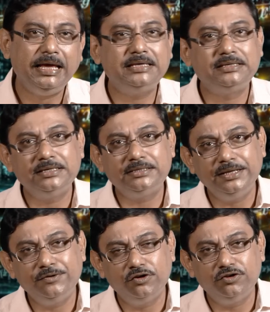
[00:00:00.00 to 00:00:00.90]
X less than
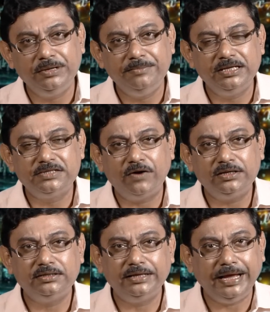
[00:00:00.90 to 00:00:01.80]
equal to b means
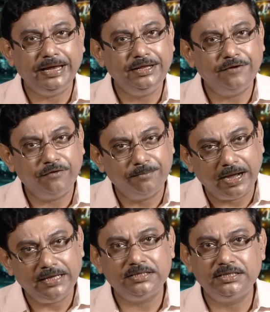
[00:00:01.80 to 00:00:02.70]
what? The area from
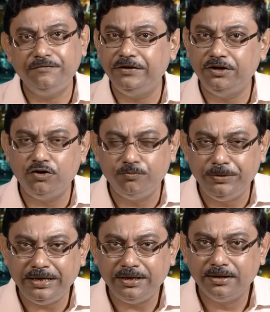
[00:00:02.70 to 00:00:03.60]
minus infinity to
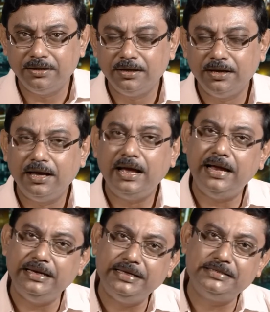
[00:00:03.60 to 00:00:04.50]
b,
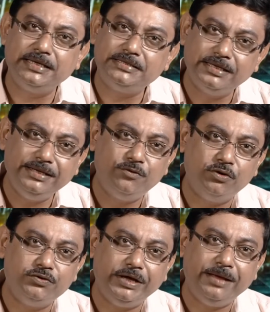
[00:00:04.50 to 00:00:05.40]
and x less than
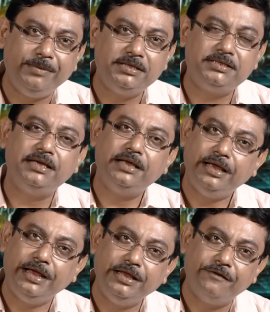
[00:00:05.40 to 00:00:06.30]
equal to a means
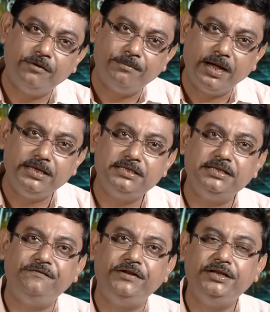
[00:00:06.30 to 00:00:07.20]
area from minus
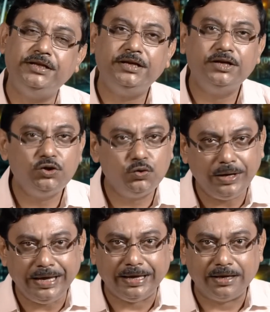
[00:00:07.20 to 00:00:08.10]
infinity to
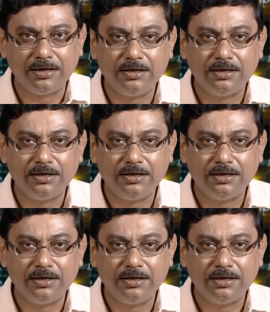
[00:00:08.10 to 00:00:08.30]
a.